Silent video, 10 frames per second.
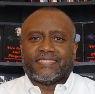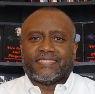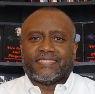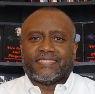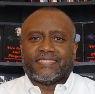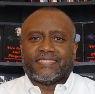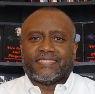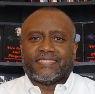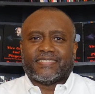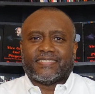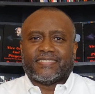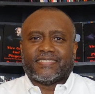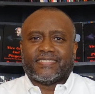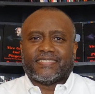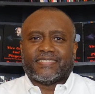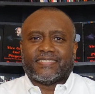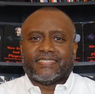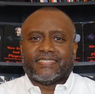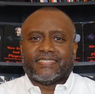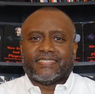
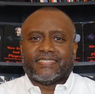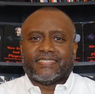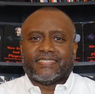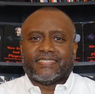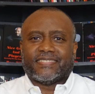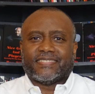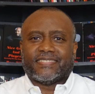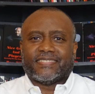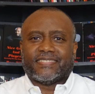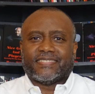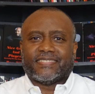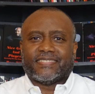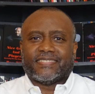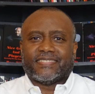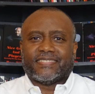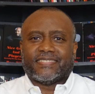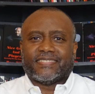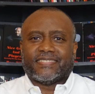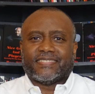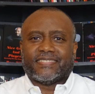
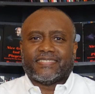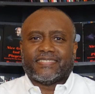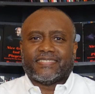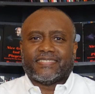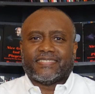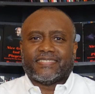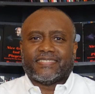[no speech]